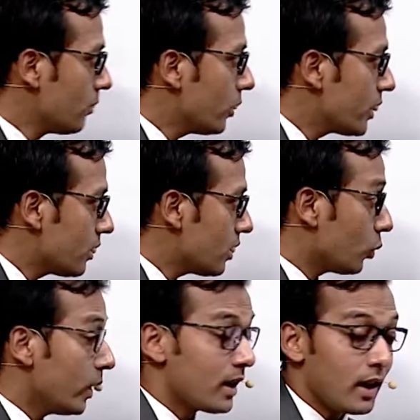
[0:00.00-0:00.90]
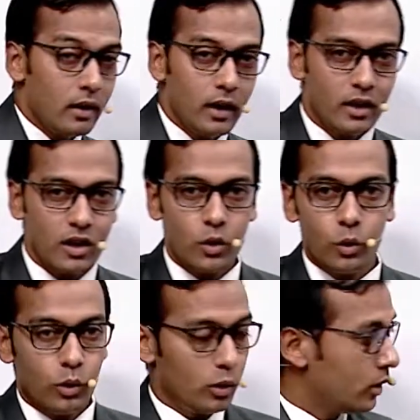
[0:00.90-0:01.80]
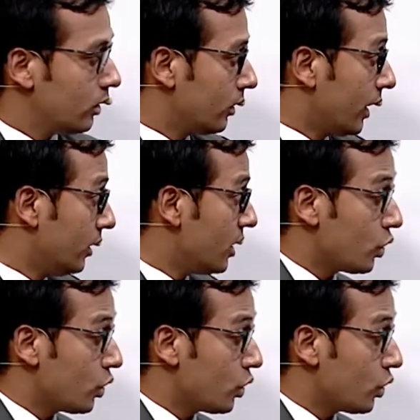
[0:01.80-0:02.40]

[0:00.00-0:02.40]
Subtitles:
questions which are related to these